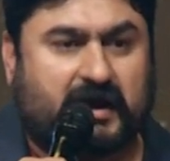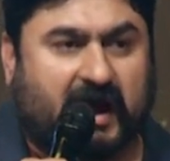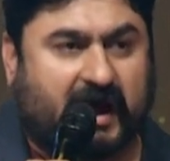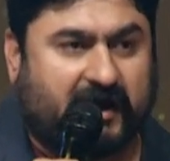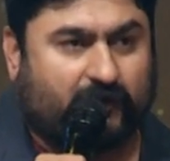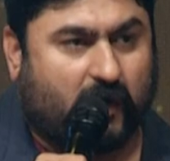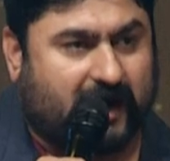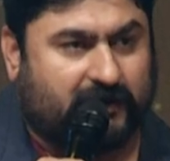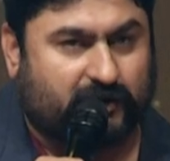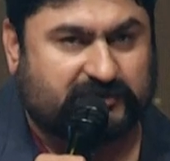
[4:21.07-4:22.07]
And
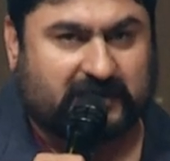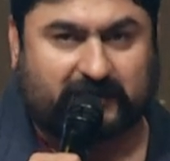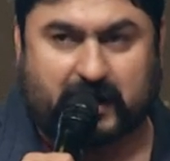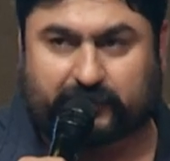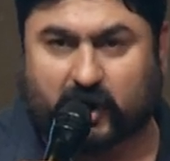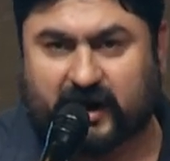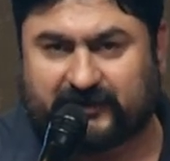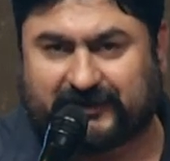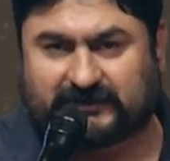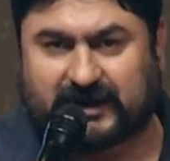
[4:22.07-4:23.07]
while using my
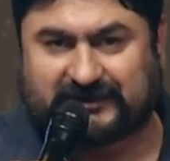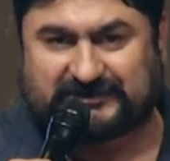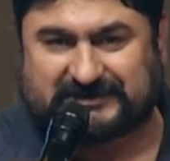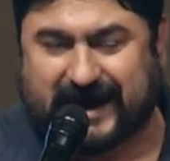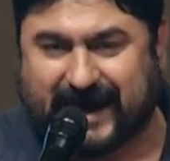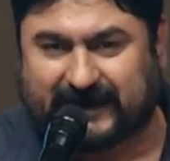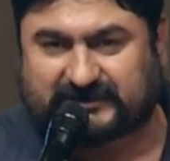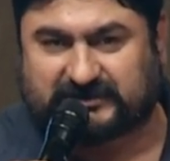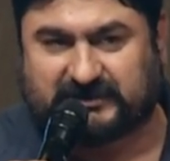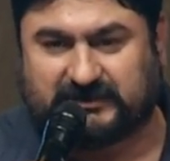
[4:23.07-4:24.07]
brother-in-law's
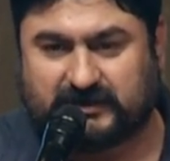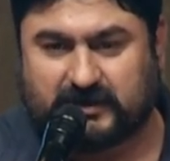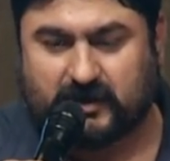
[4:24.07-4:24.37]
taxi,